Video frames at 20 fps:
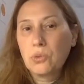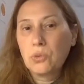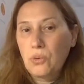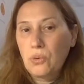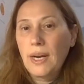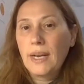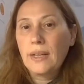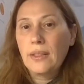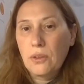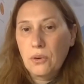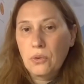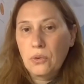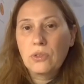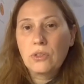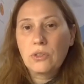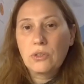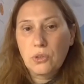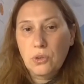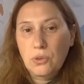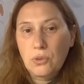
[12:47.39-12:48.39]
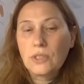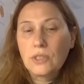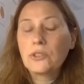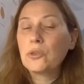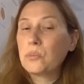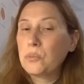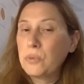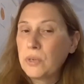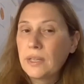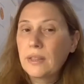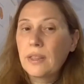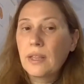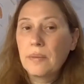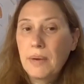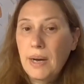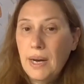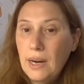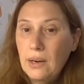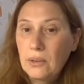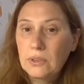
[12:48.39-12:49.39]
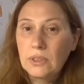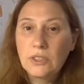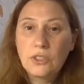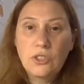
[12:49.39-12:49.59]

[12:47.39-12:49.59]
to write those stories to bring them out.